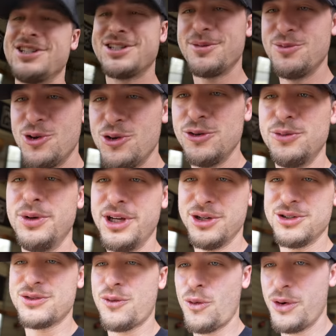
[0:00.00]
some new
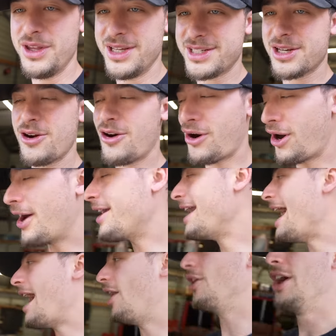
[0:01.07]
wheels for this car.
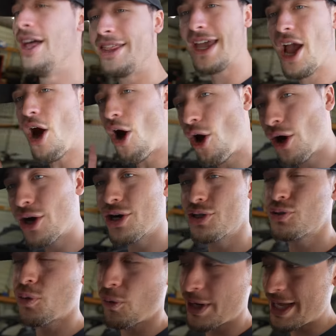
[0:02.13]
Now, they are
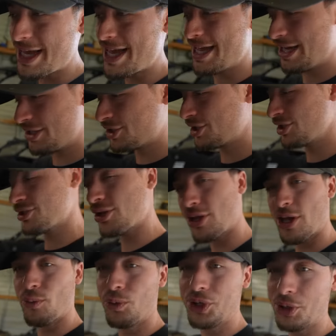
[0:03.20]
20 inch, so
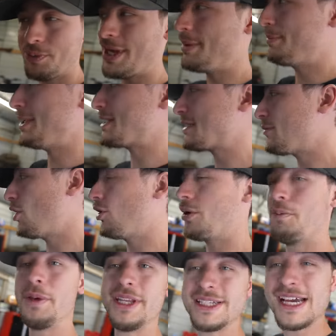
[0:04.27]
they will be a bit smaller,
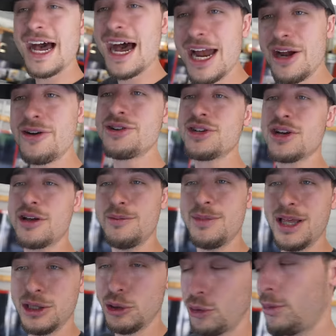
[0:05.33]
but the tires are gonna be
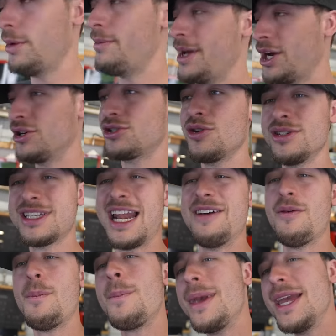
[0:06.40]
a little bit bigger, so it's gonna have
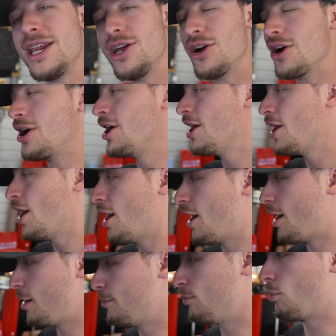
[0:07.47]
a meatier,
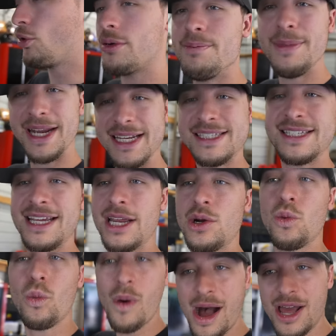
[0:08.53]
more
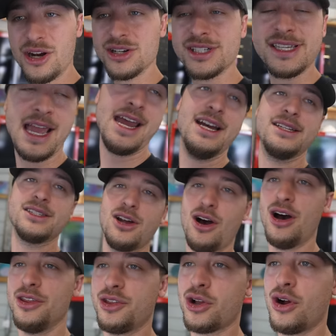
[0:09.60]
menacing, wider stance
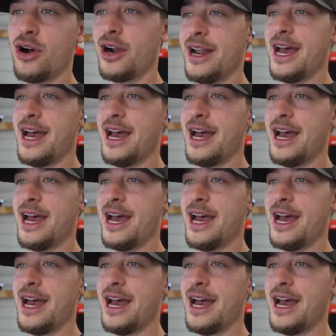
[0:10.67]
on the car